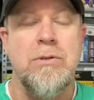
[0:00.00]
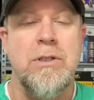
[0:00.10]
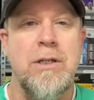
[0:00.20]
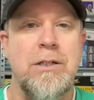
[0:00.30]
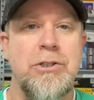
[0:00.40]

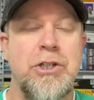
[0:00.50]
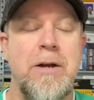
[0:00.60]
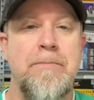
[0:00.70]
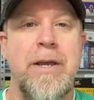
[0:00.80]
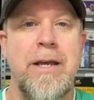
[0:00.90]
So let's
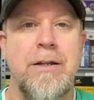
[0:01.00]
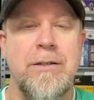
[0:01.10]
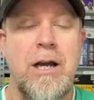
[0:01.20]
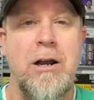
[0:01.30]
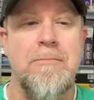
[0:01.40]
jump in and
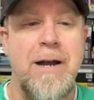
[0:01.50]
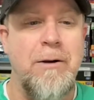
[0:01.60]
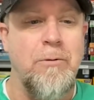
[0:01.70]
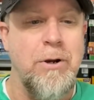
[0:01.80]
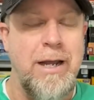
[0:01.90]
talk
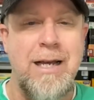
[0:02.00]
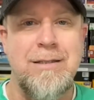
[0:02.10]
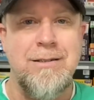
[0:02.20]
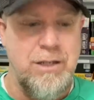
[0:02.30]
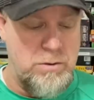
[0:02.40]
about what
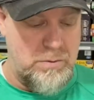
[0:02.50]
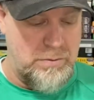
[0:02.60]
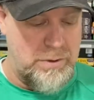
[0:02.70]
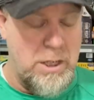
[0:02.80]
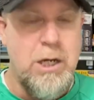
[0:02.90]
has sold.